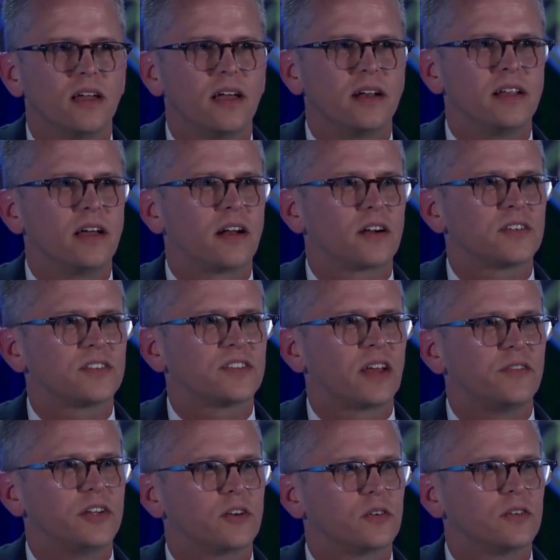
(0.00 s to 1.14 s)
and, and our
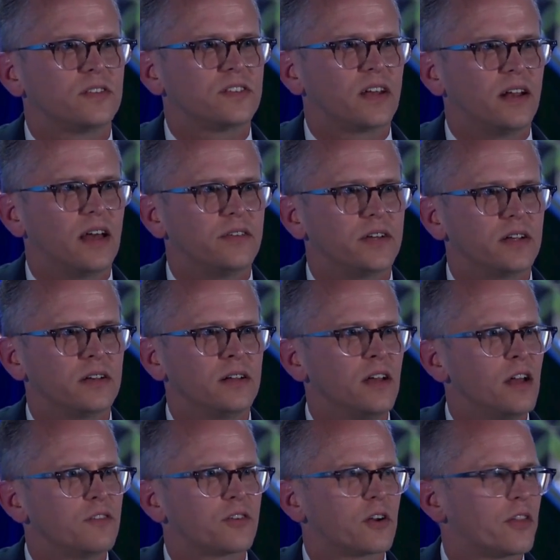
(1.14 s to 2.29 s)
seven-year-old son, Evan,
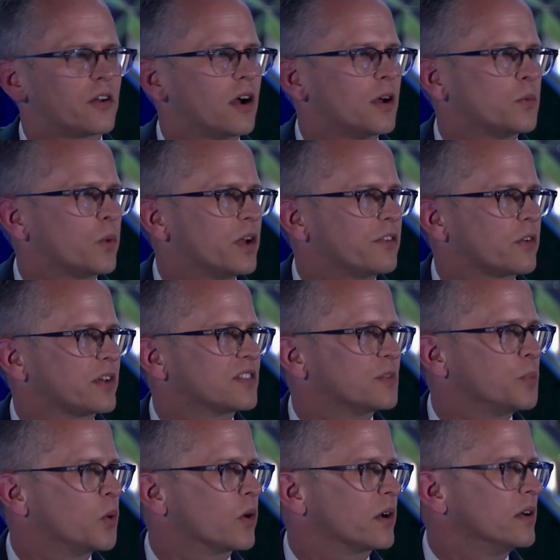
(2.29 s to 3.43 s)
for their unwavering
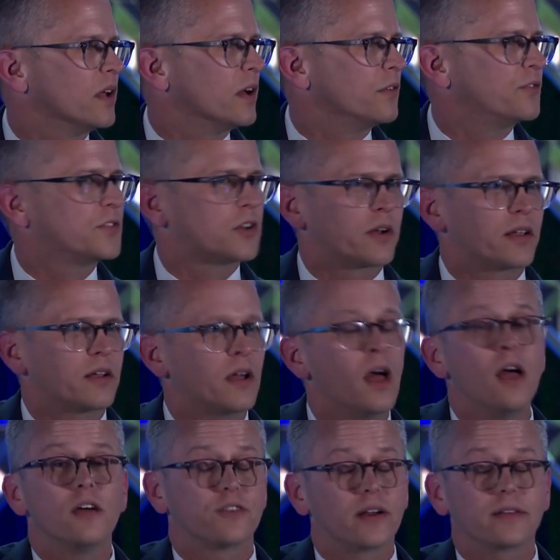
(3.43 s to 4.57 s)
support and love during,
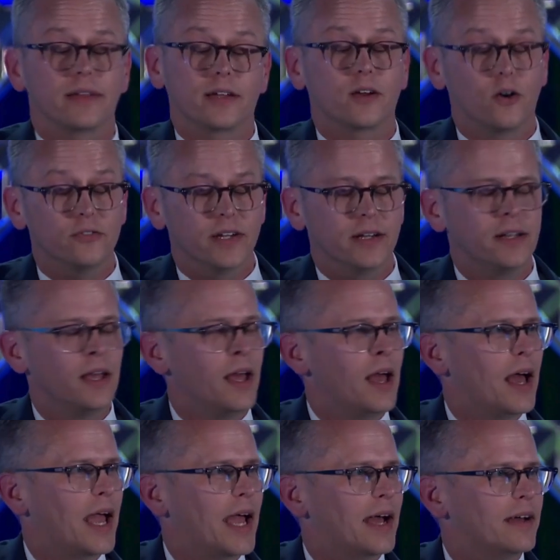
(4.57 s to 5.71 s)
frankly, COVID,
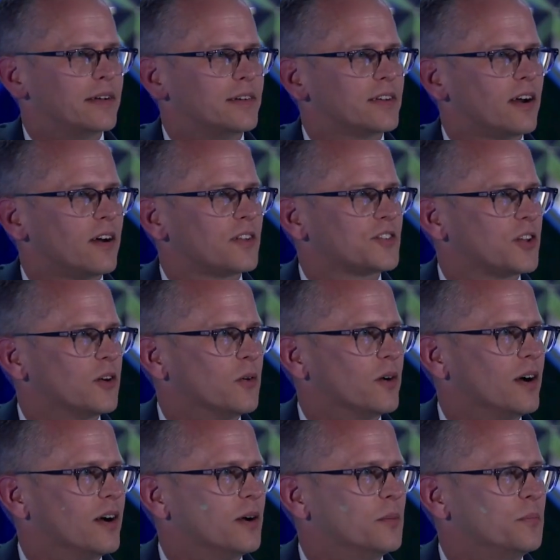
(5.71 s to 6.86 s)
and also
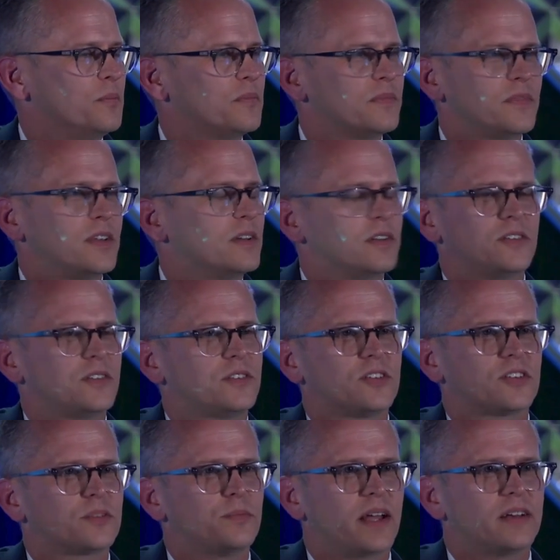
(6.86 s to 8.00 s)
um,
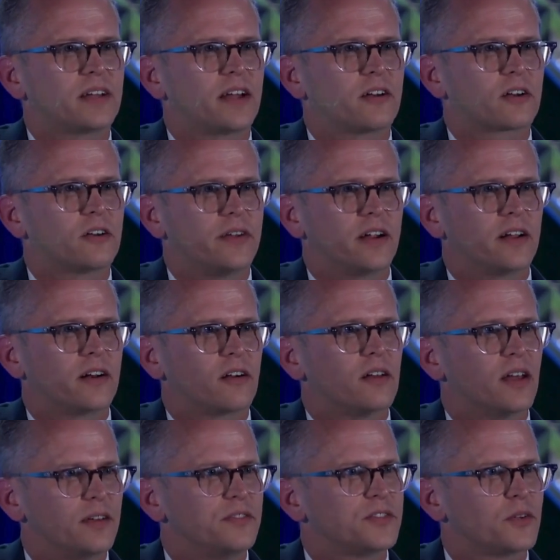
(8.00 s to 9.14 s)
just my entire career and our
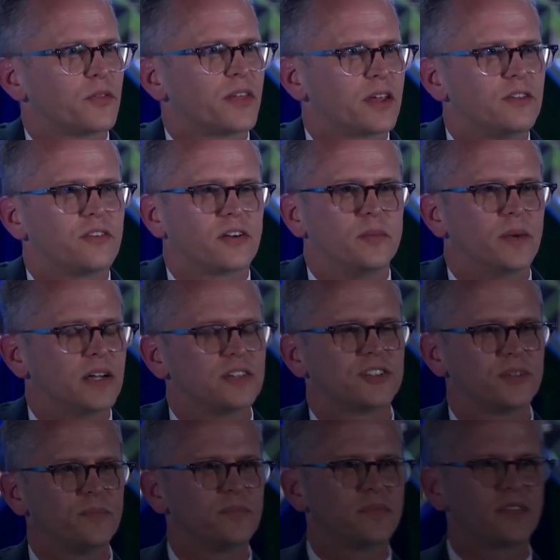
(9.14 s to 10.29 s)
life. So thank you very
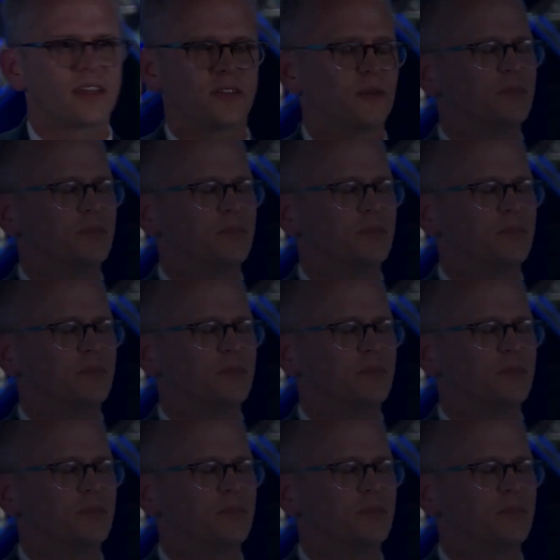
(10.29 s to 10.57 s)
much. Thank